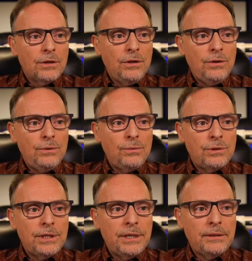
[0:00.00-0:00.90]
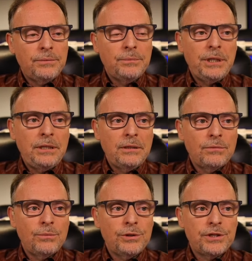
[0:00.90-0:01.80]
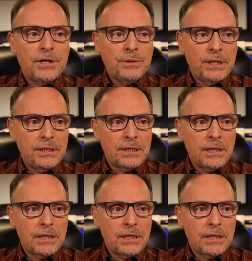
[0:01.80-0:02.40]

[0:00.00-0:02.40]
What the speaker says: you tell me, we'll start with this.